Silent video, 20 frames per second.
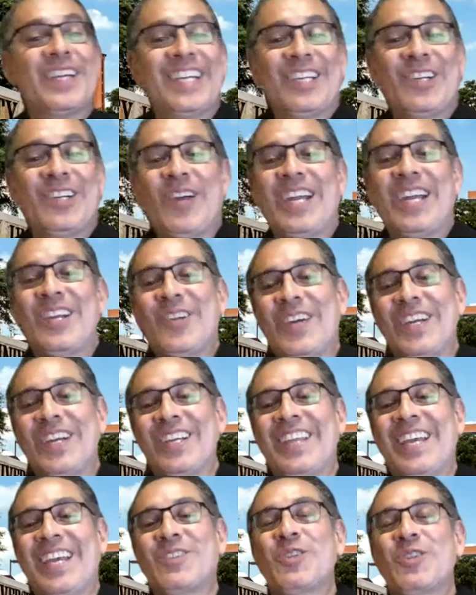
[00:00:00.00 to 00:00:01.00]
Great, great.
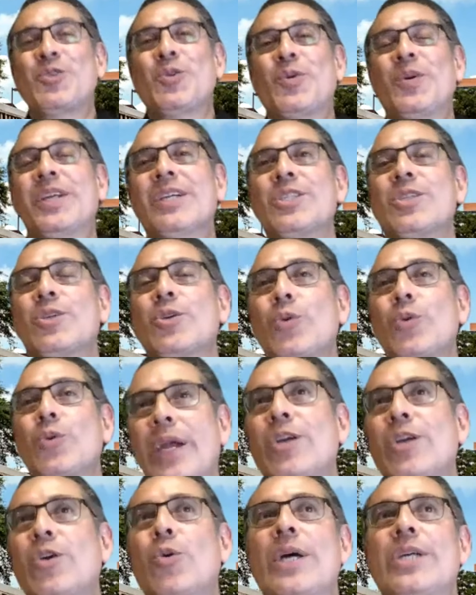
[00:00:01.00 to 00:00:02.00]
Thanks for joining us.
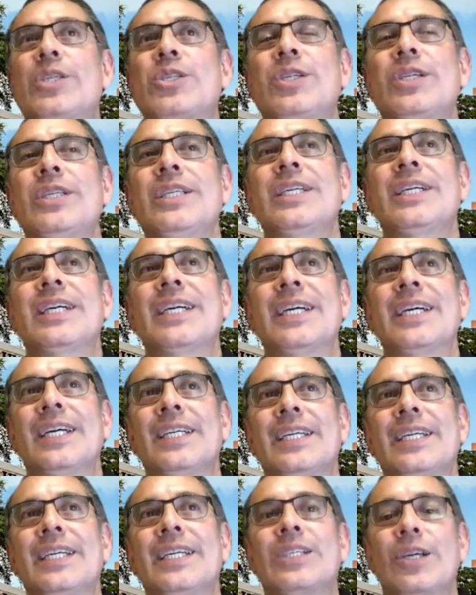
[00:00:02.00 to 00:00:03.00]
Great question. Uh,
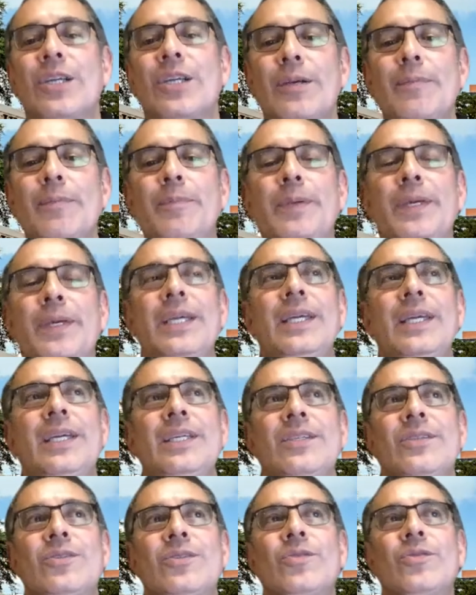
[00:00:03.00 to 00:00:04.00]
it's going to
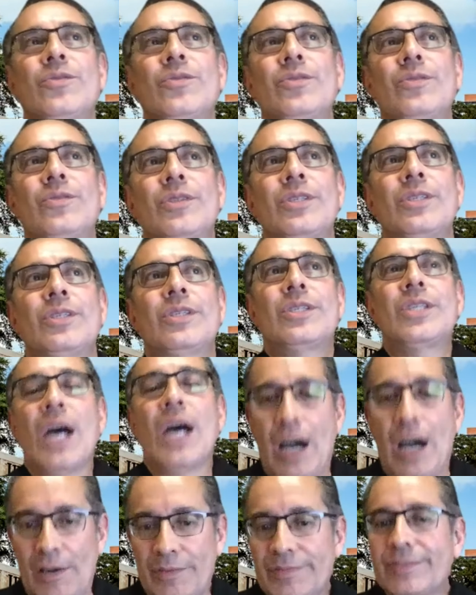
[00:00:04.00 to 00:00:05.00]
be
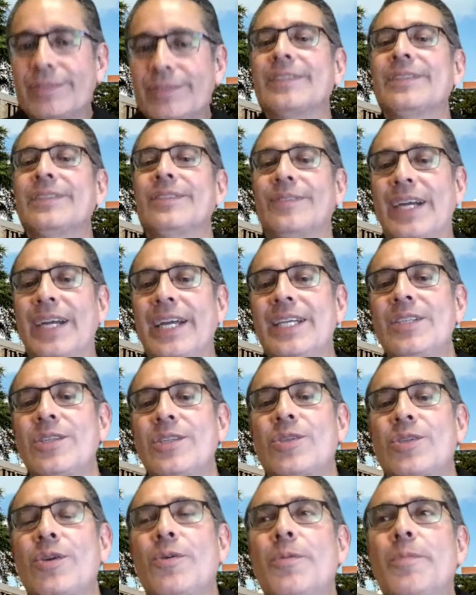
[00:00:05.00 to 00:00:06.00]
tough, right?
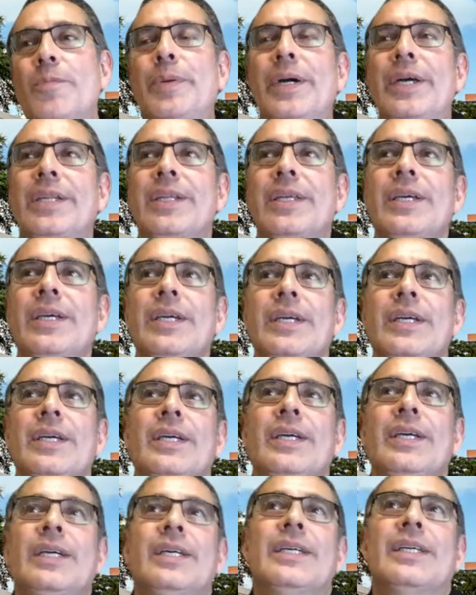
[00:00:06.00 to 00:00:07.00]
So, but
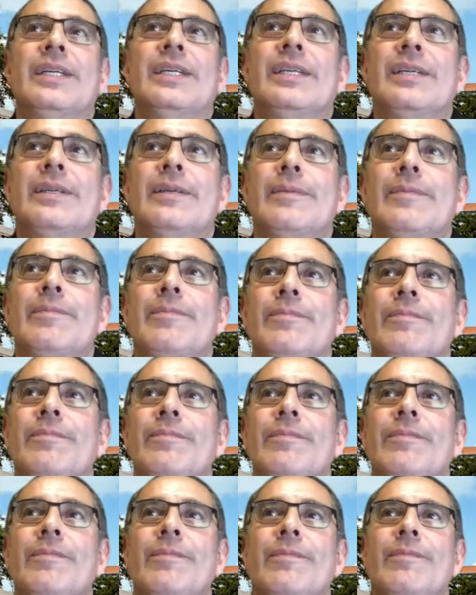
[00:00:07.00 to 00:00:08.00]
uh,
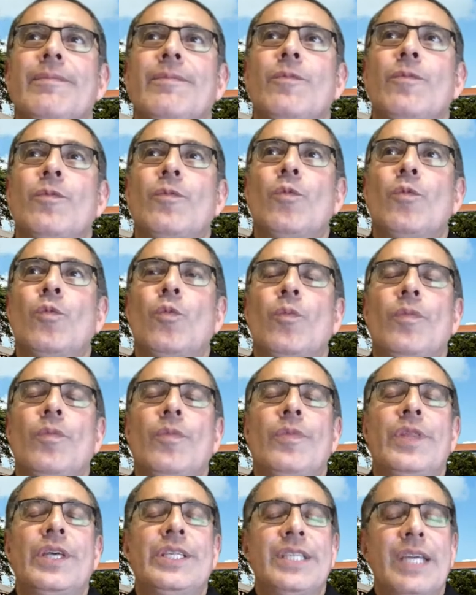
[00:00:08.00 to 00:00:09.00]

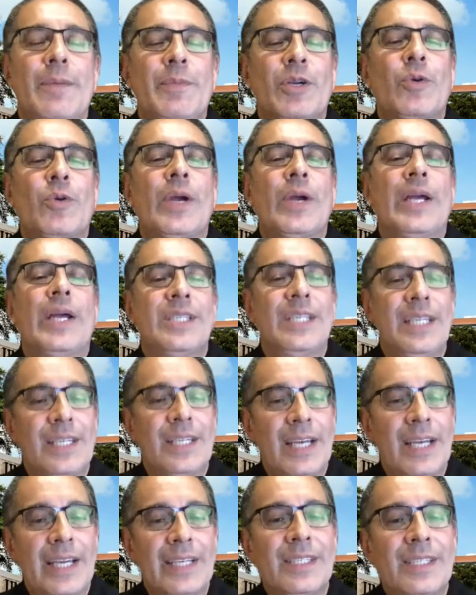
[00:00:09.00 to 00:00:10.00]
the Democrats need
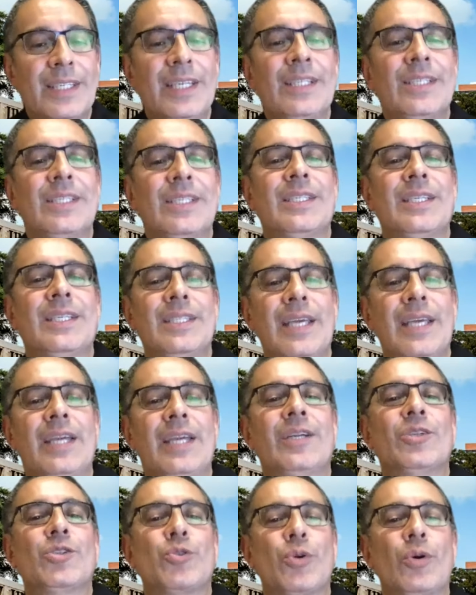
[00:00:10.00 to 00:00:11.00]
nine seats to take
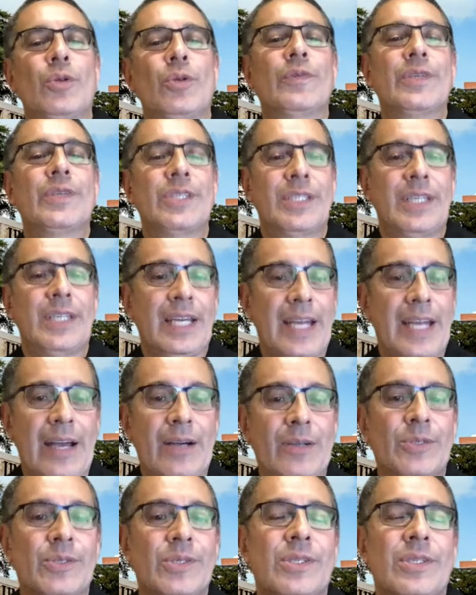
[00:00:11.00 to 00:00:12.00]
control of the state
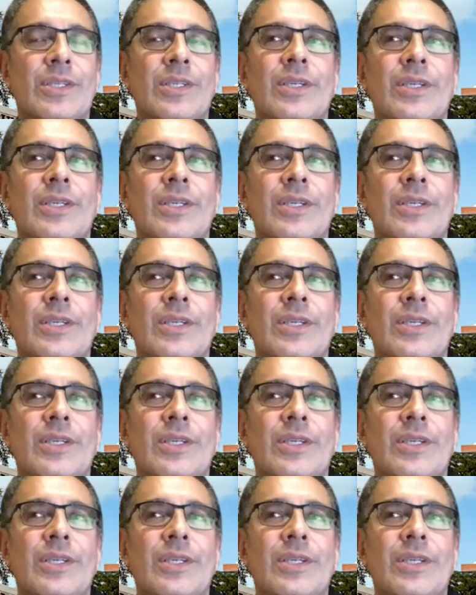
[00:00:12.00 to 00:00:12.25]
house.